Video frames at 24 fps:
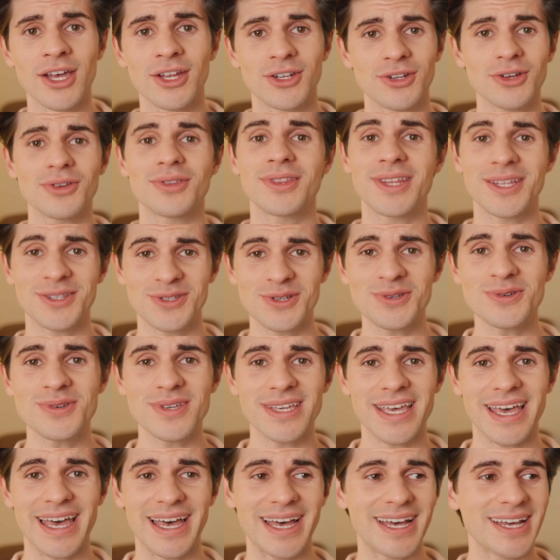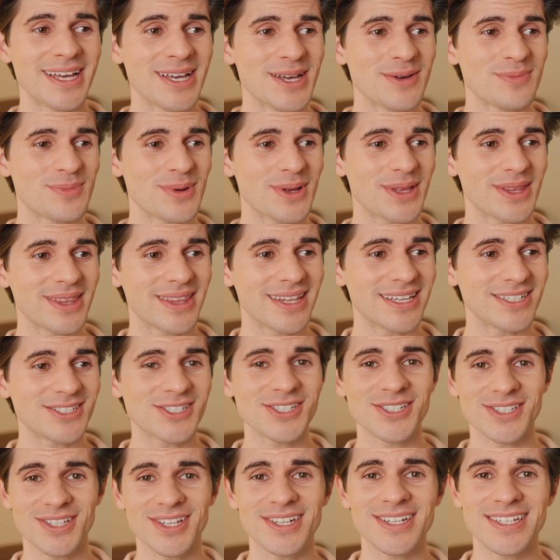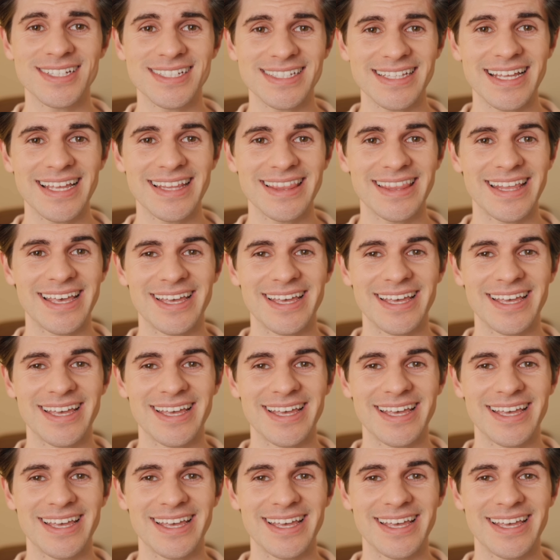No, they do care, but they just understand